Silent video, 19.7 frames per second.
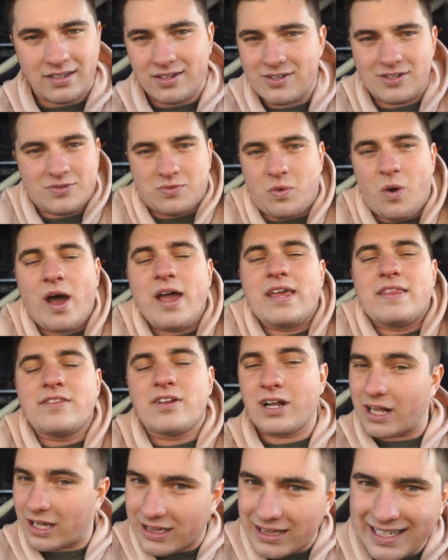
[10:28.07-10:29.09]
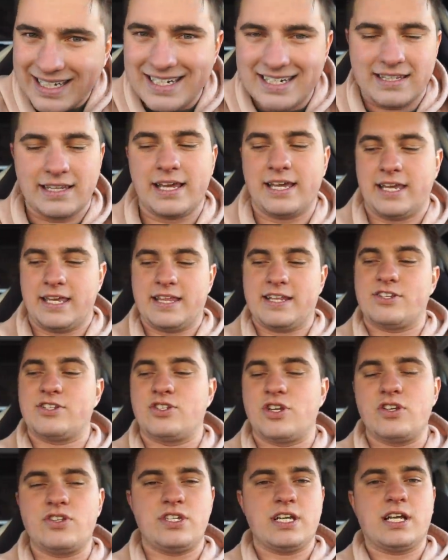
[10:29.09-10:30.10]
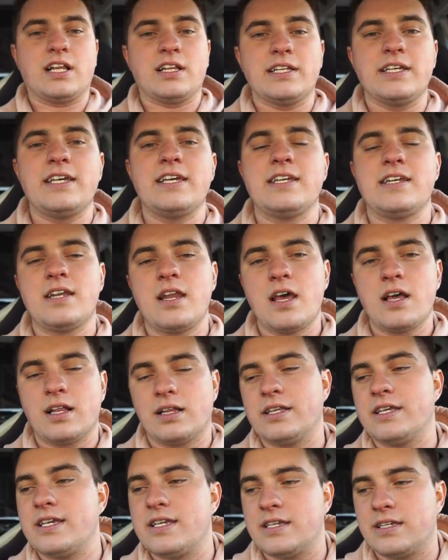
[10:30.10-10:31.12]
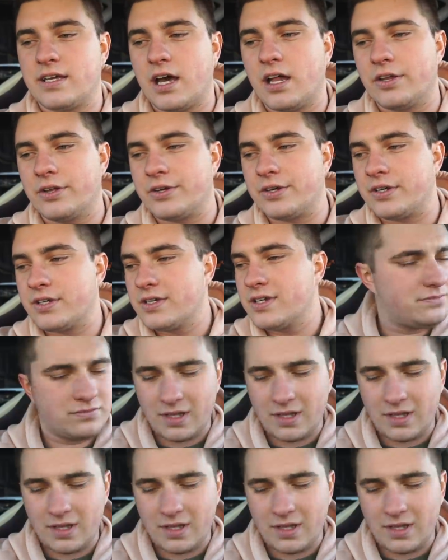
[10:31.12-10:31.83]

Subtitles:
They're just white, they're clean. Like, it's just a clean color.